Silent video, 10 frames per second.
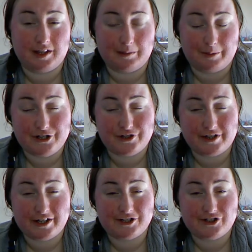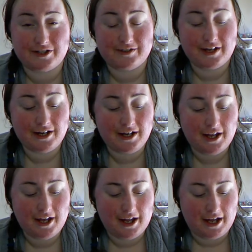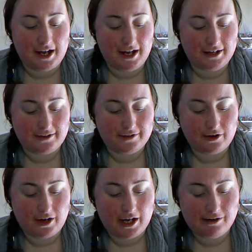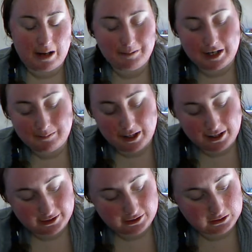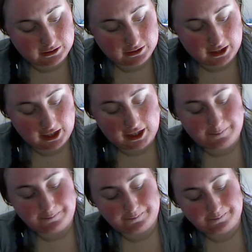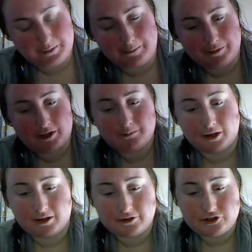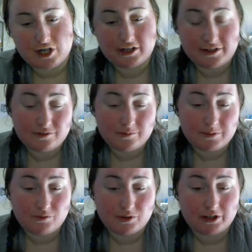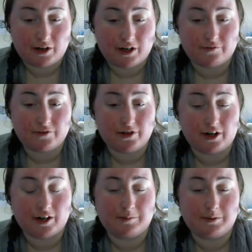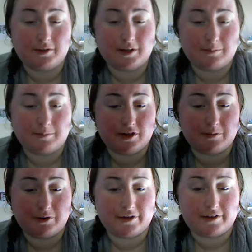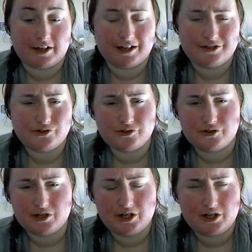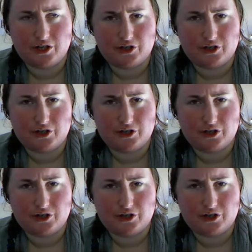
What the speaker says: celebrations, I guess you can say. And so I grabbed out my little pumpkin punch, and this would be really great for you guys in America, because I guess you're